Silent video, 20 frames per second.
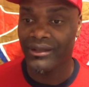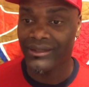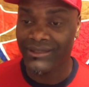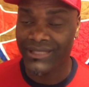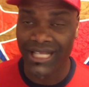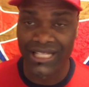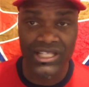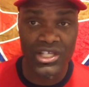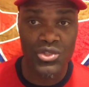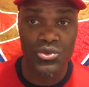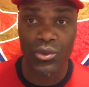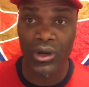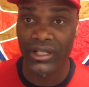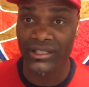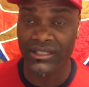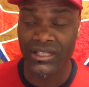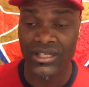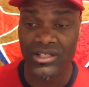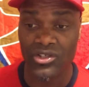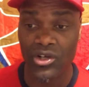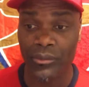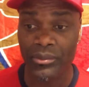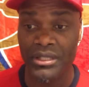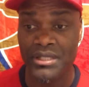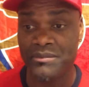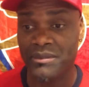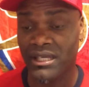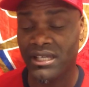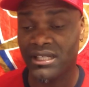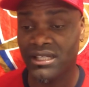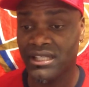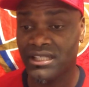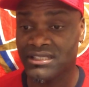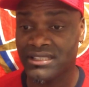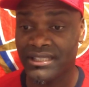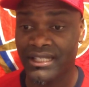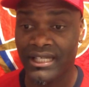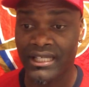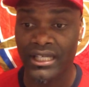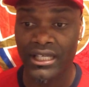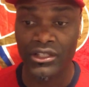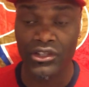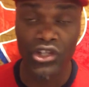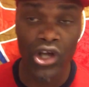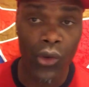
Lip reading: that is one thing up in speculation again.